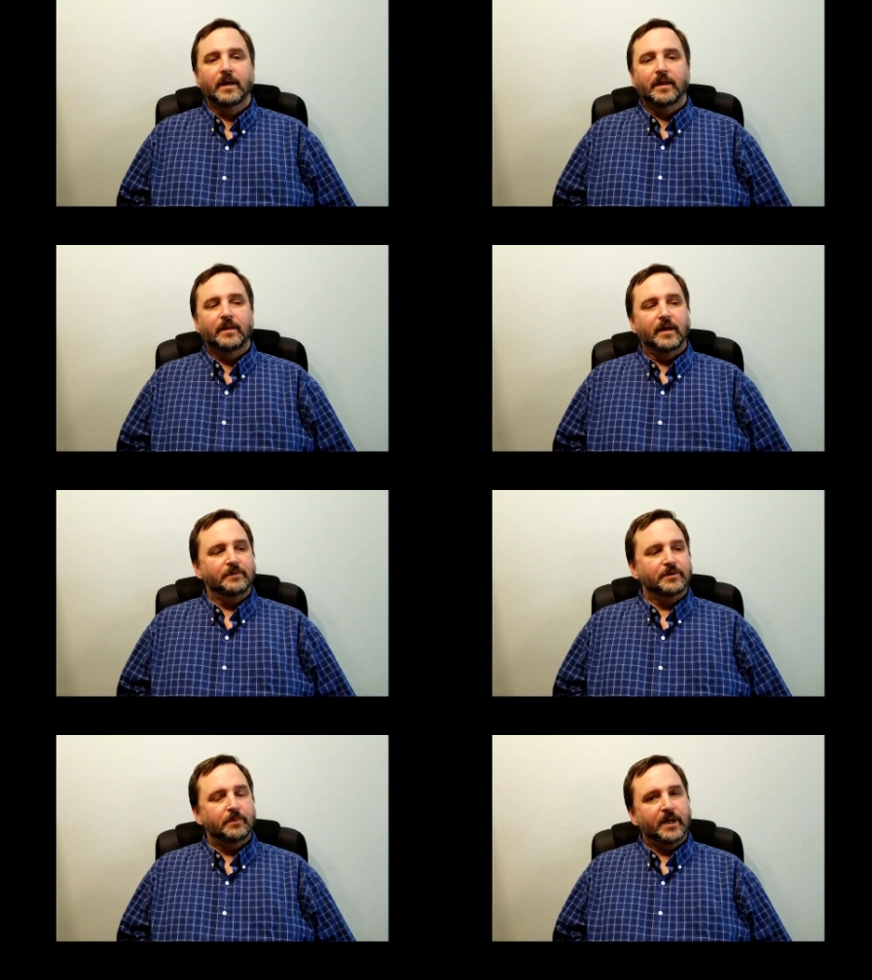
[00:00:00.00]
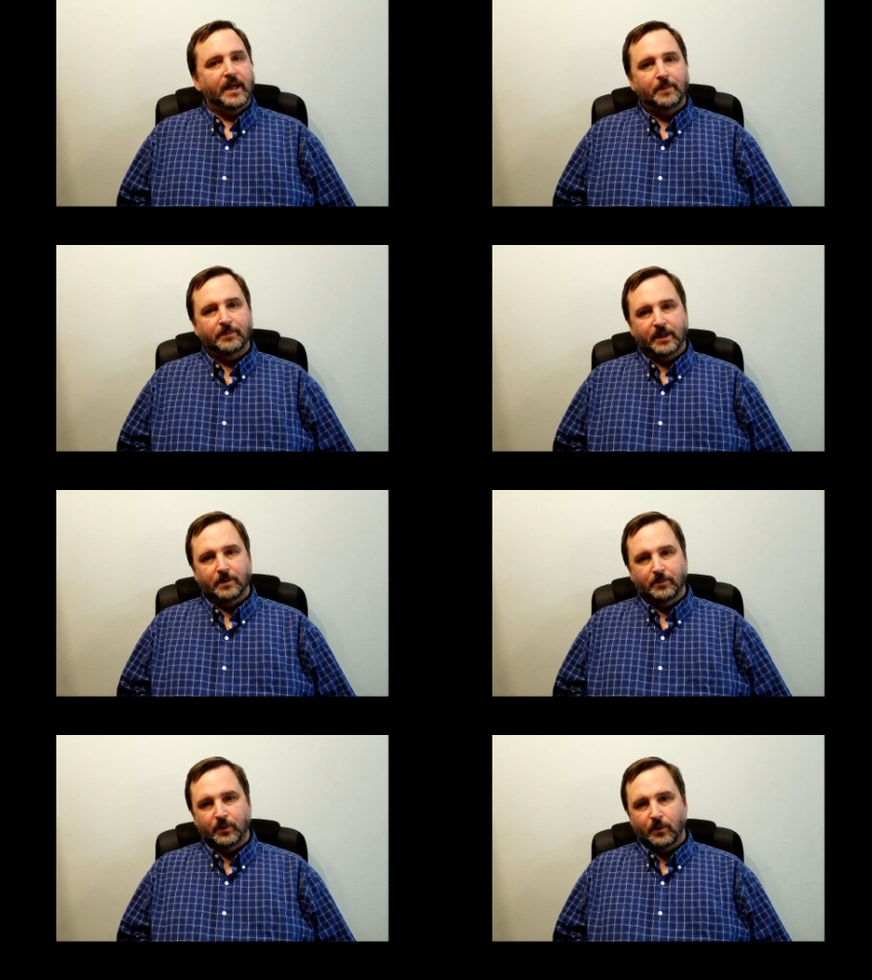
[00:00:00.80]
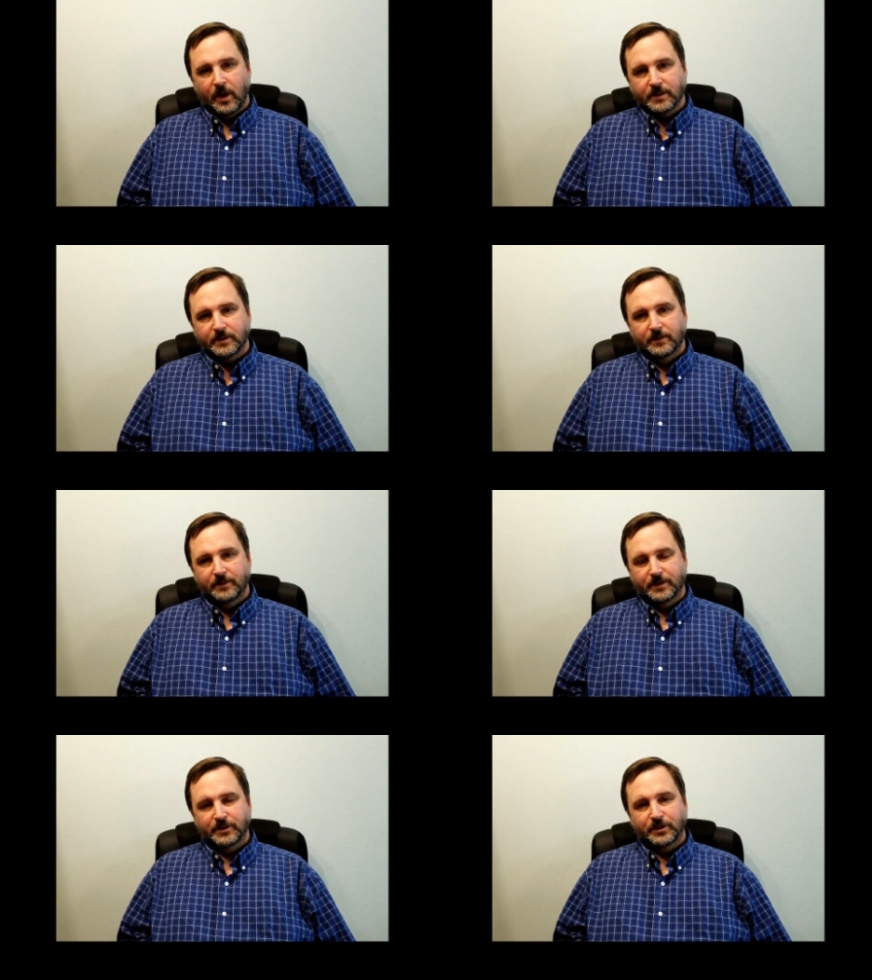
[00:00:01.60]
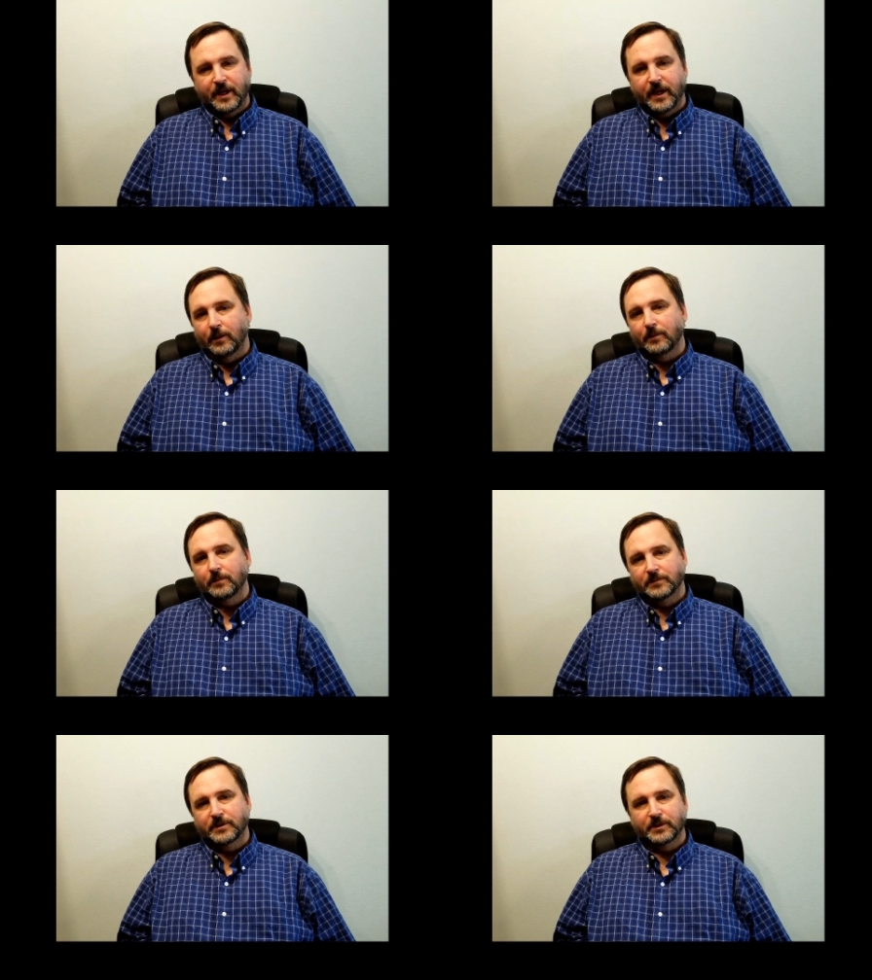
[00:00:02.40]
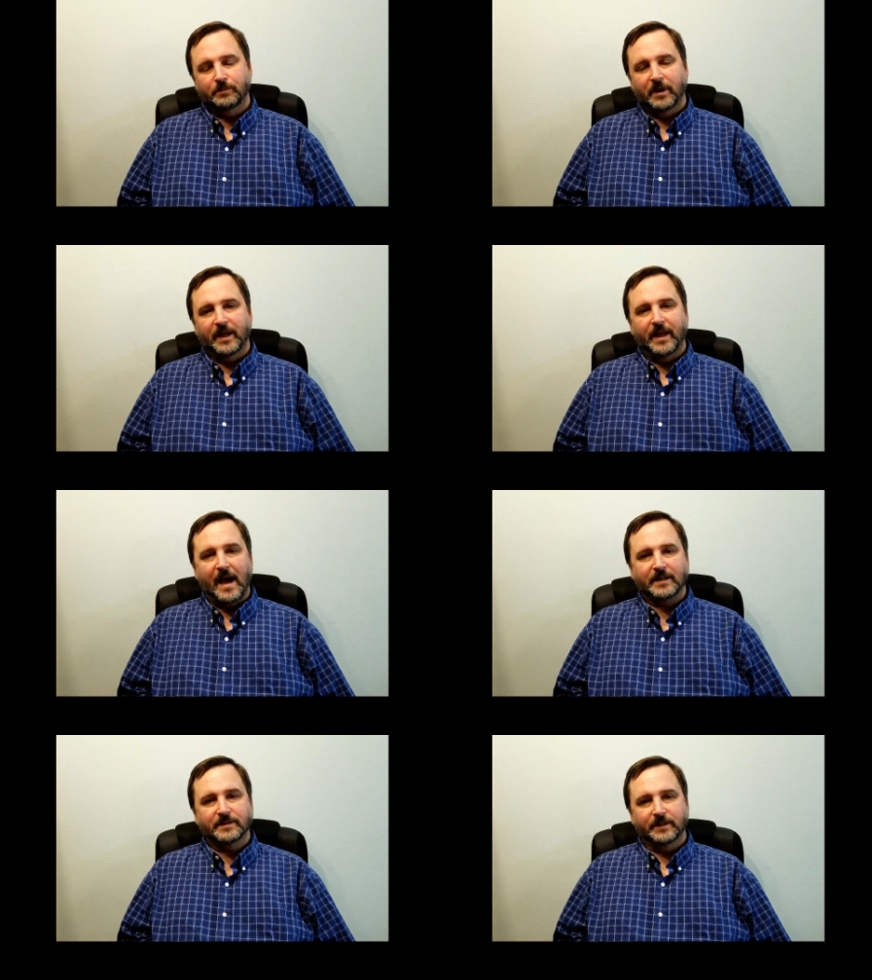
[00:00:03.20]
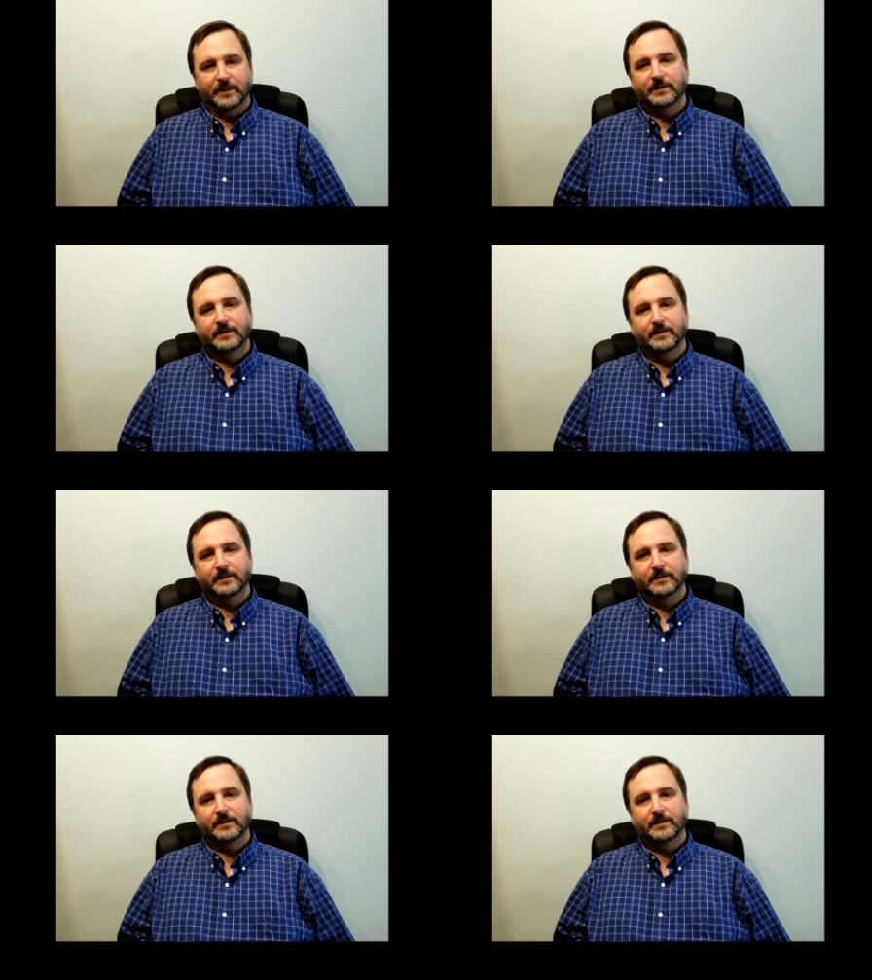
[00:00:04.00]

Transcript: that if somebody happened to come across this channel just by accident,